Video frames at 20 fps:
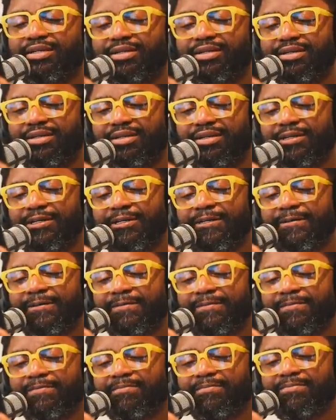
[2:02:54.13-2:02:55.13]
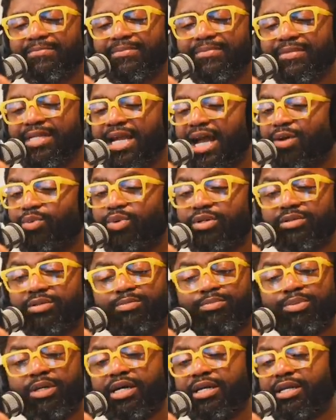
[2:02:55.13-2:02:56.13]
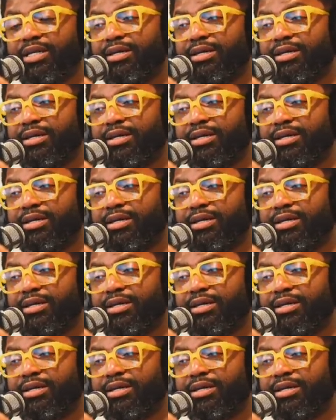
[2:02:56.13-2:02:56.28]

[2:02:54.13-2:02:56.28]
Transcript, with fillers: You were waiting for a minute. I was, buddy.